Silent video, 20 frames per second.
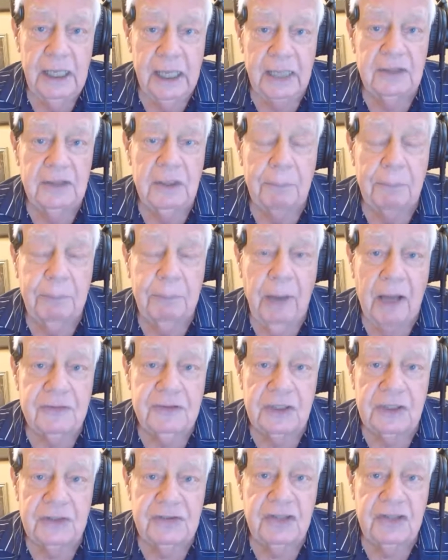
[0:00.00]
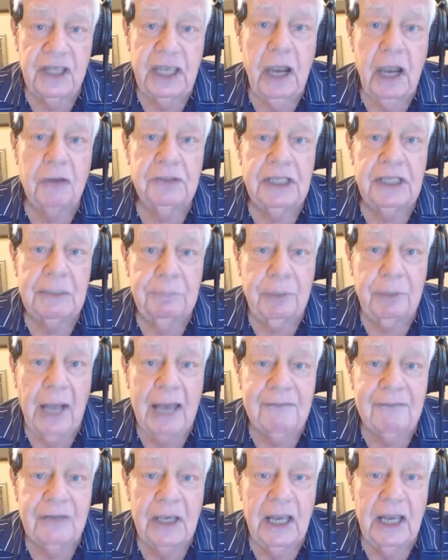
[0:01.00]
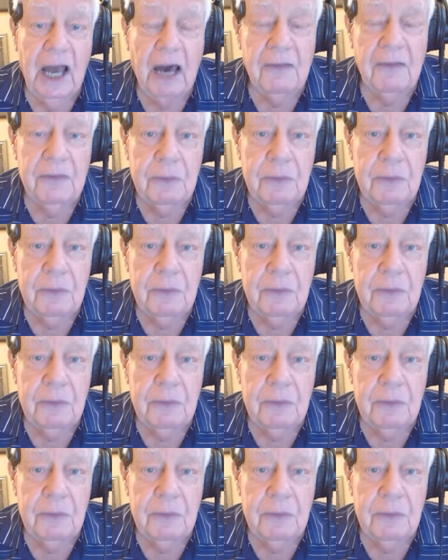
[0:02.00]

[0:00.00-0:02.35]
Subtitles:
in the process they are depriving other